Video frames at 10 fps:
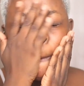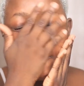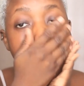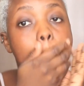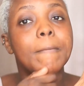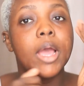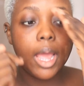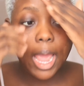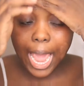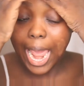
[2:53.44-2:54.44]
you know,
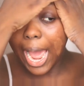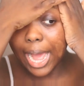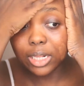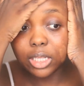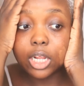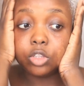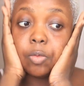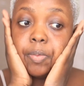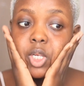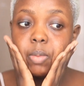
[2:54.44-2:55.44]
I had
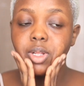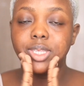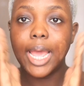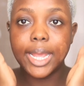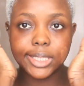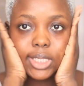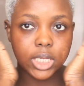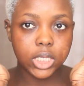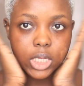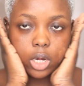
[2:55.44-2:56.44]
atopic
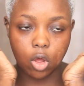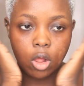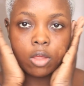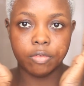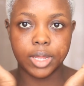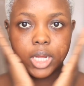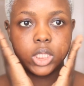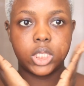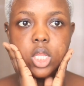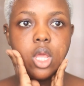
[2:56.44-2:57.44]
dermatitis and all of that.